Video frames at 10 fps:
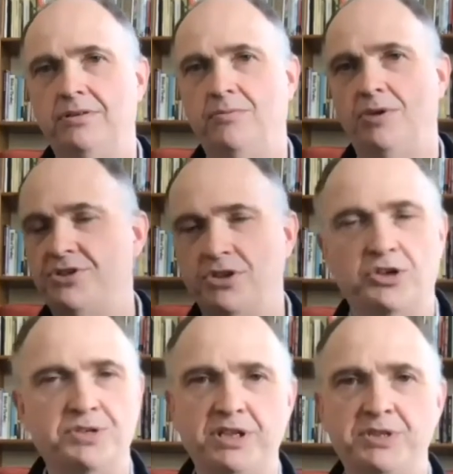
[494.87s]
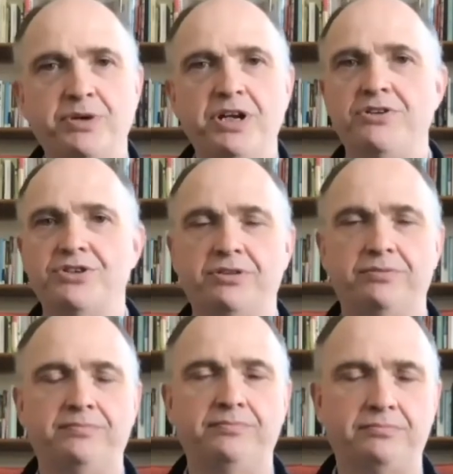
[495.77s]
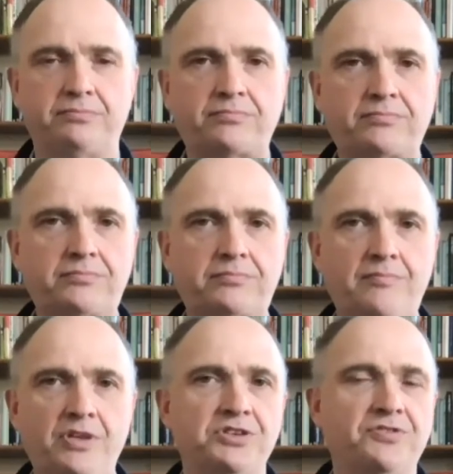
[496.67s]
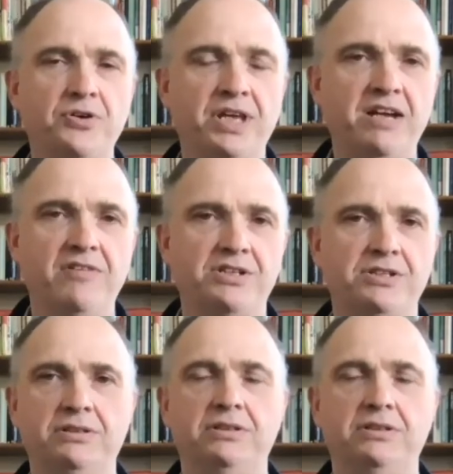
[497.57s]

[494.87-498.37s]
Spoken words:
Well, as the gospel is preached, as folk hear it